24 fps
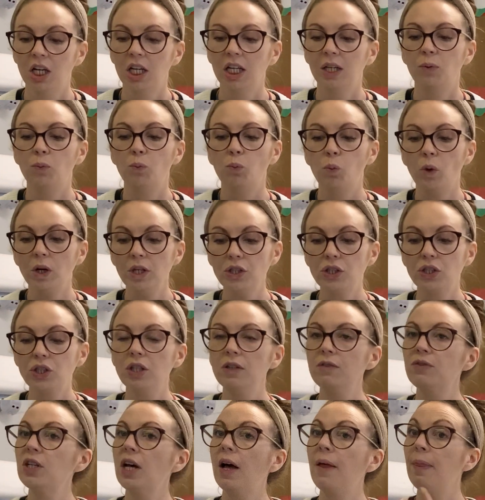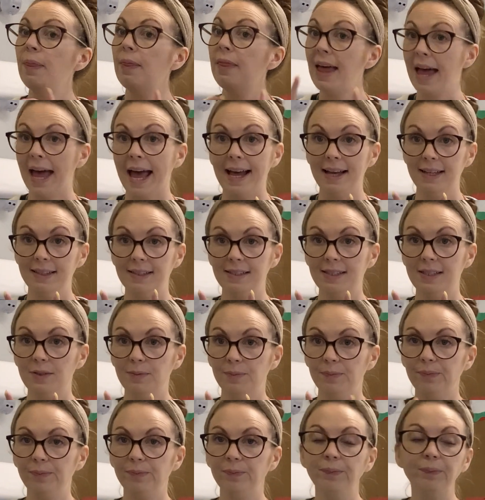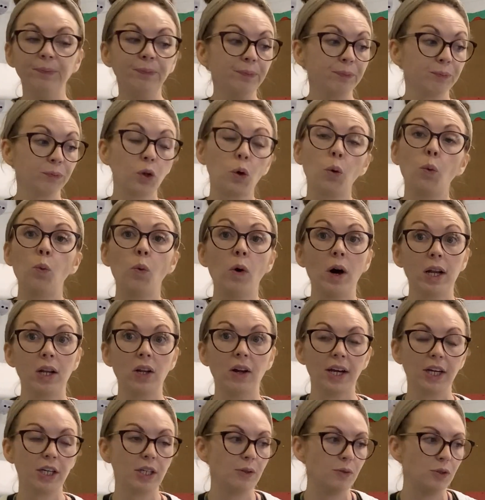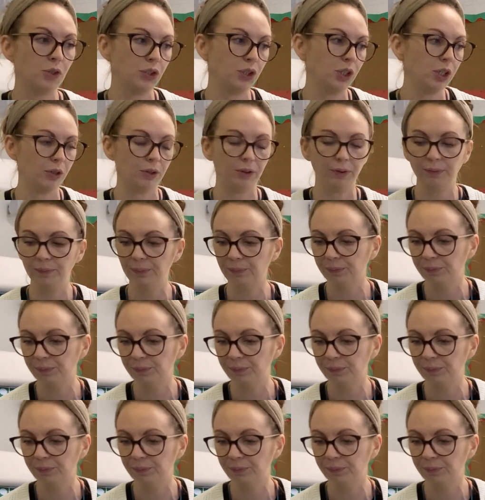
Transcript: And once you've done that, what I'd like you to do